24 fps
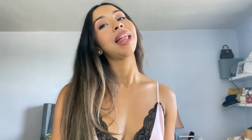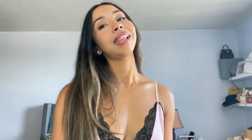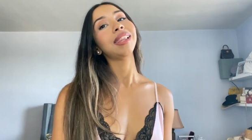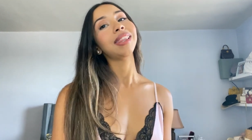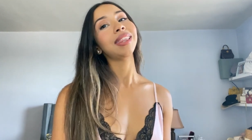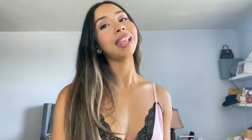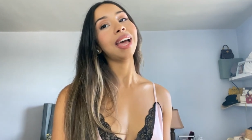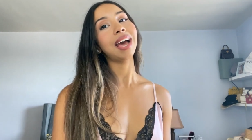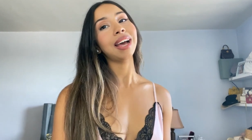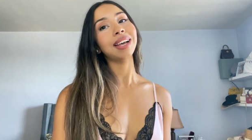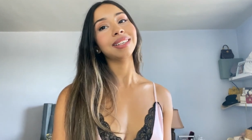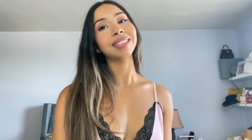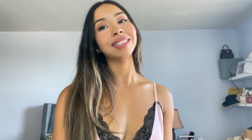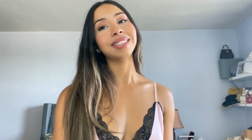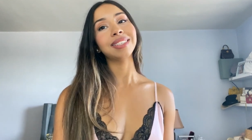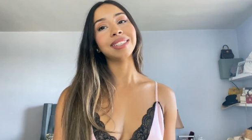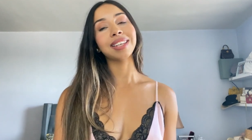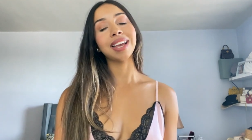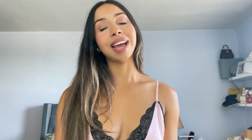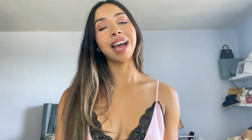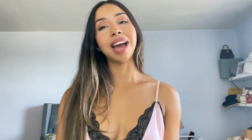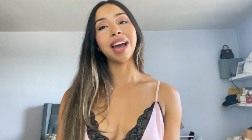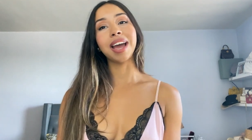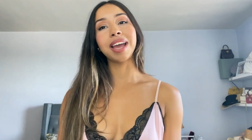last
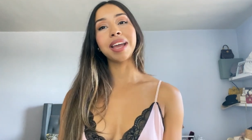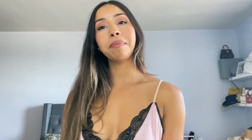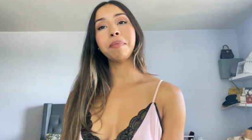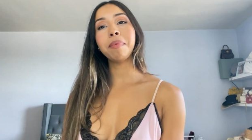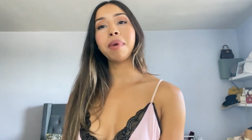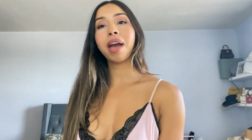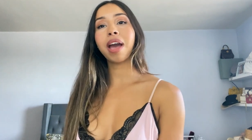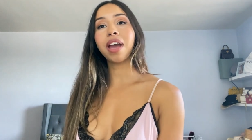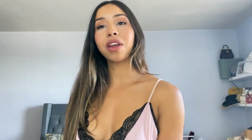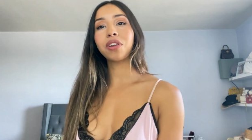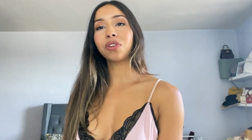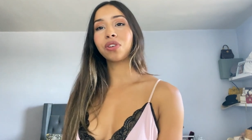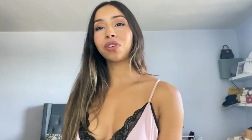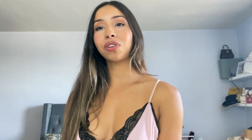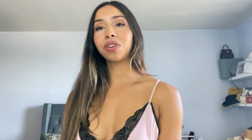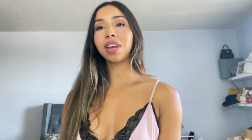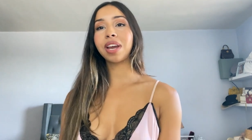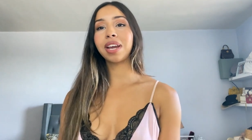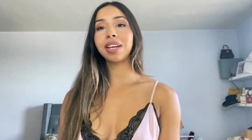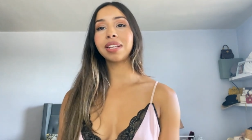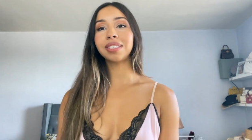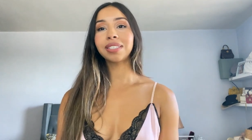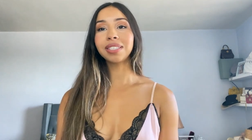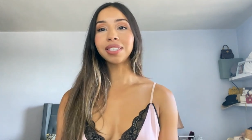time. I know you
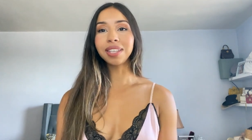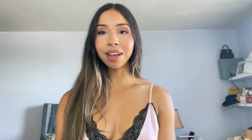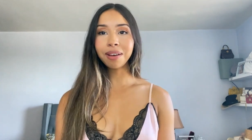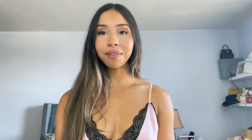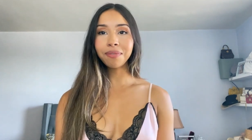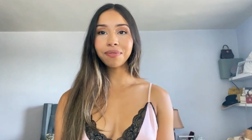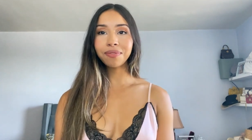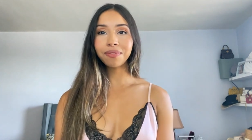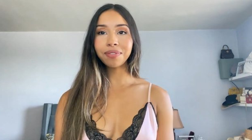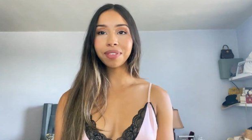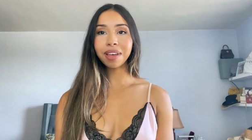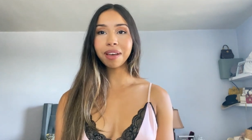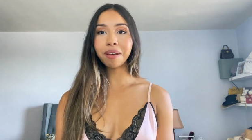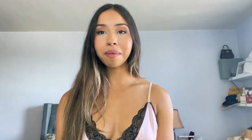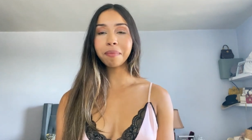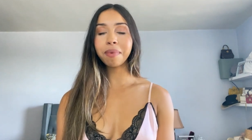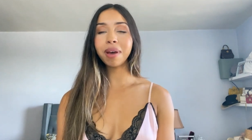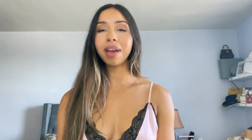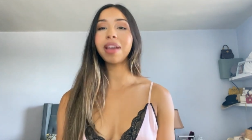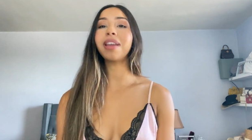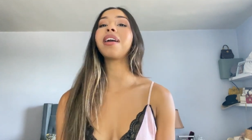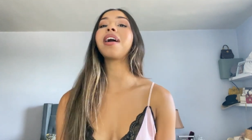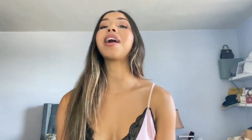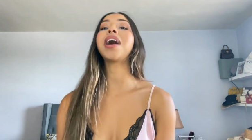guys love them.
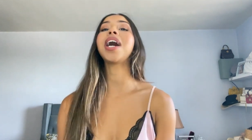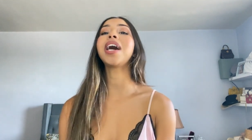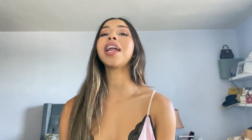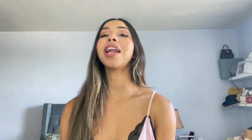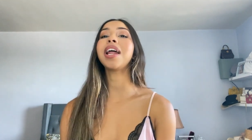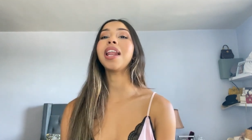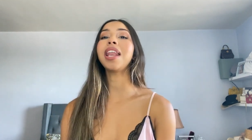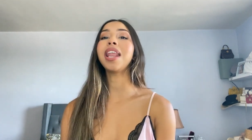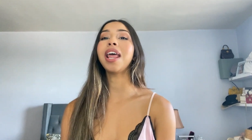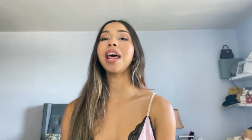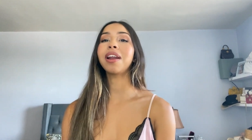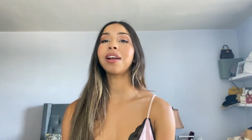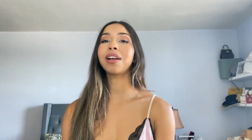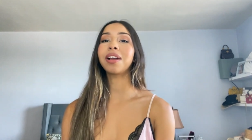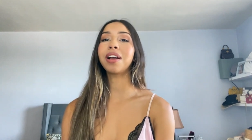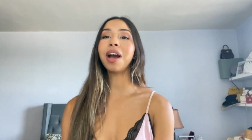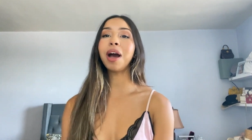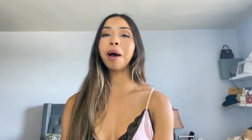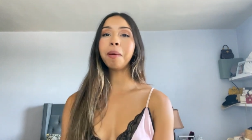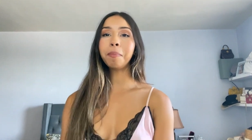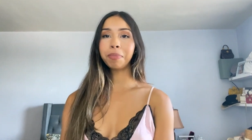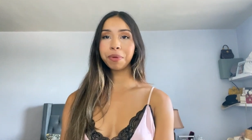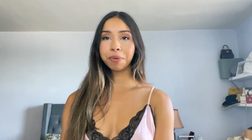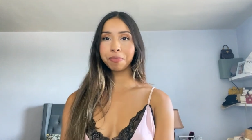I got a lot of
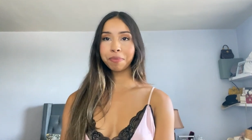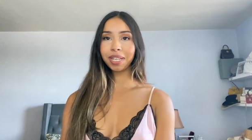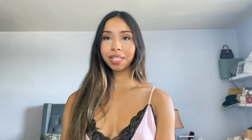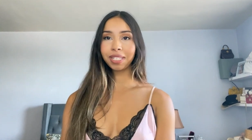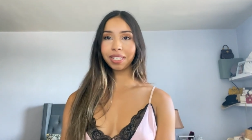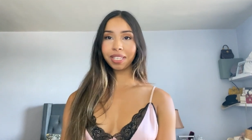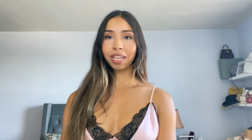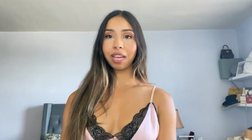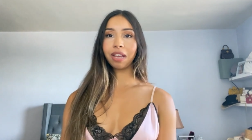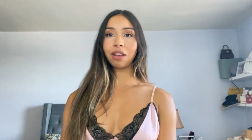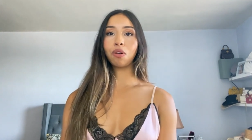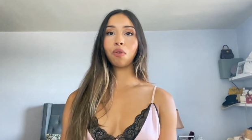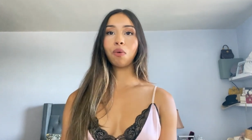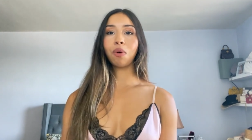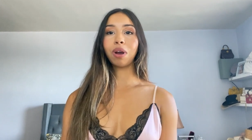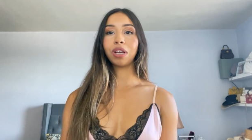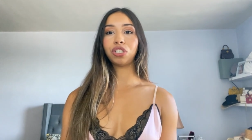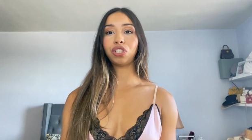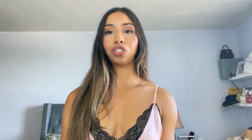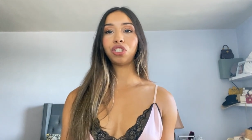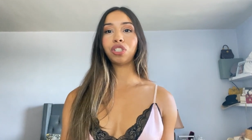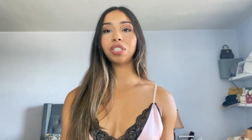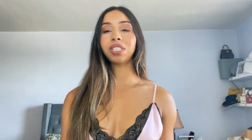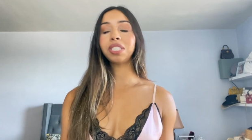compliments and
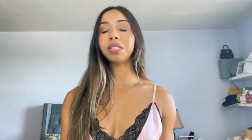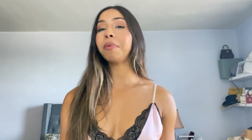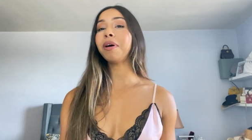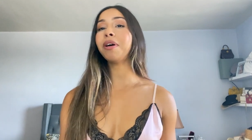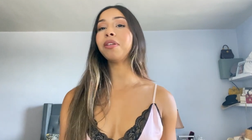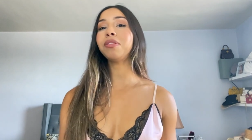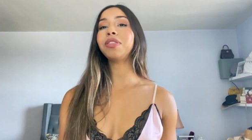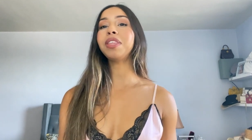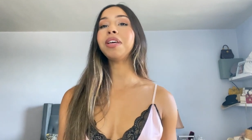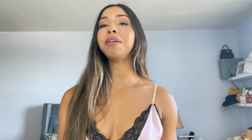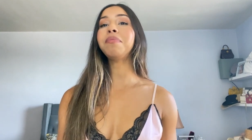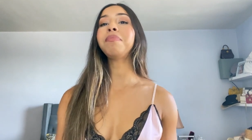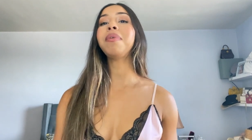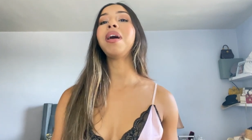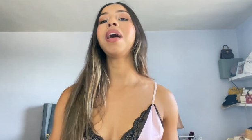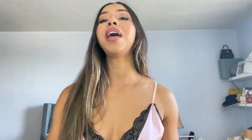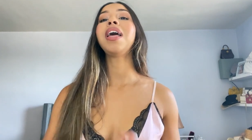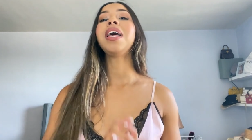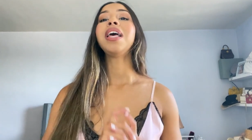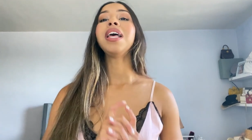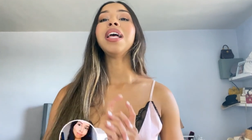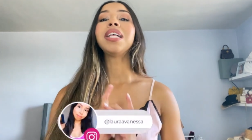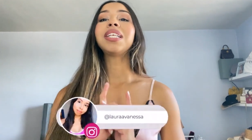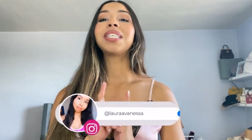questions about them,
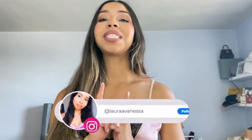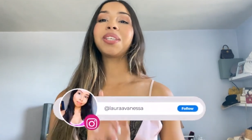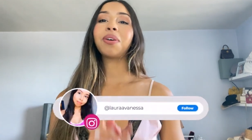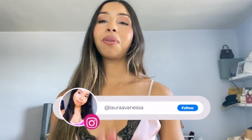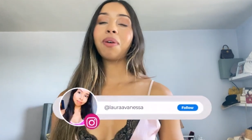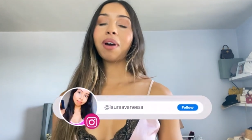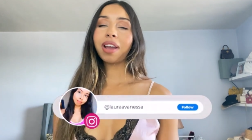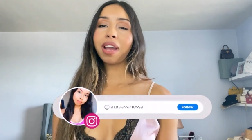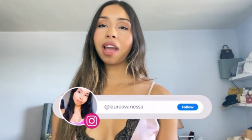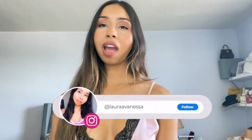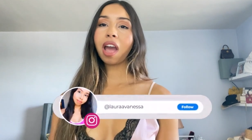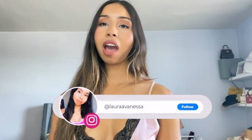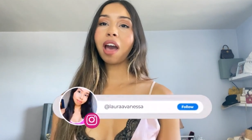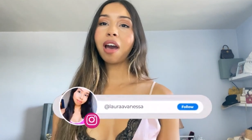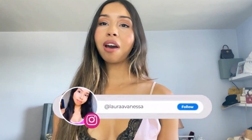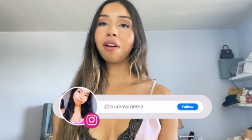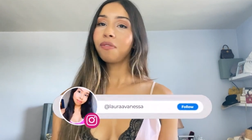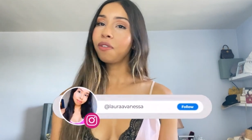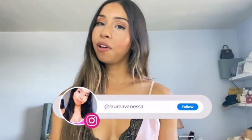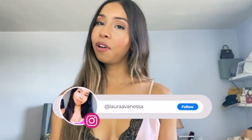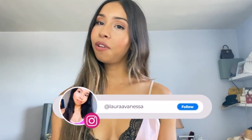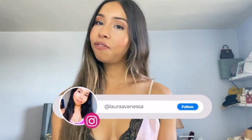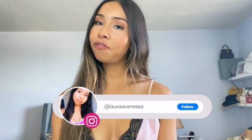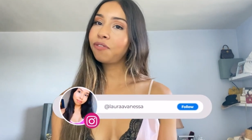so I have
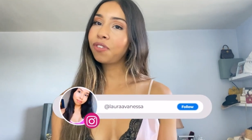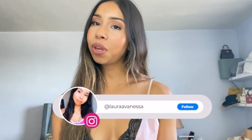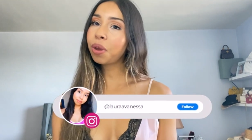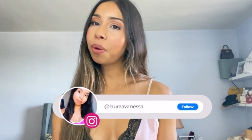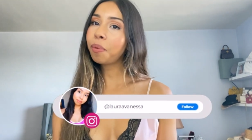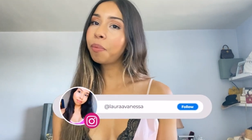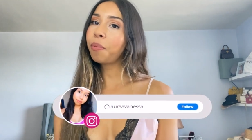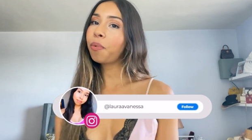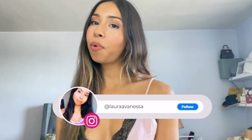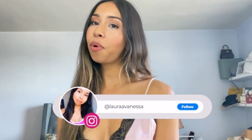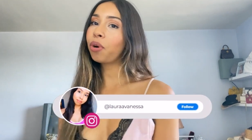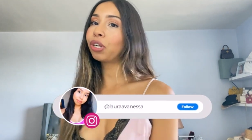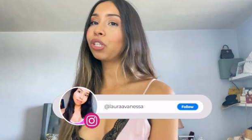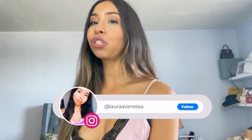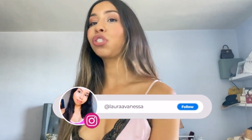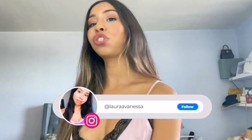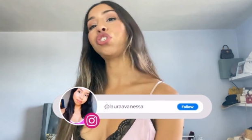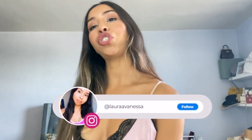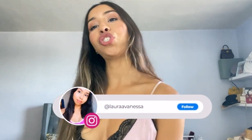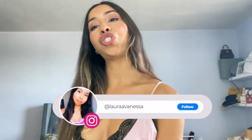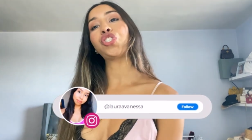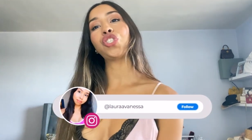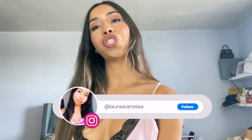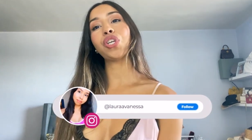a few more to
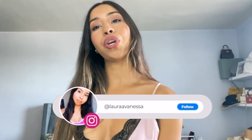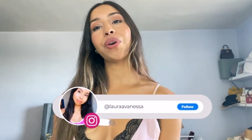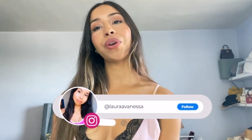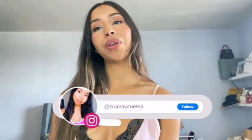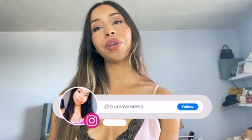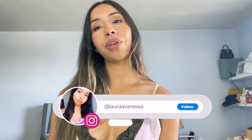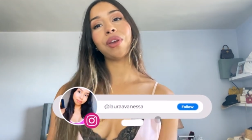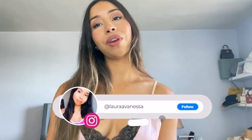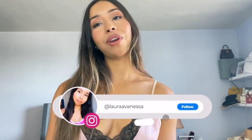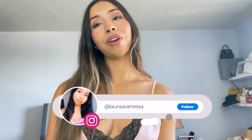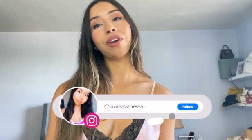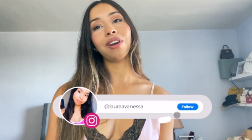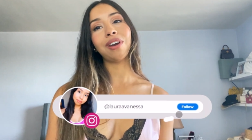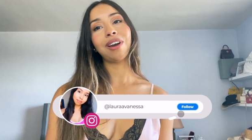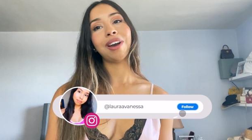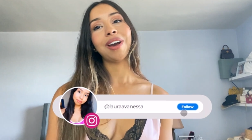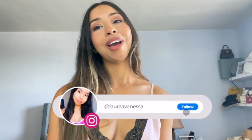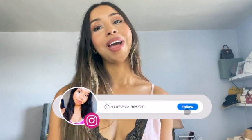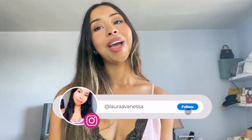show you.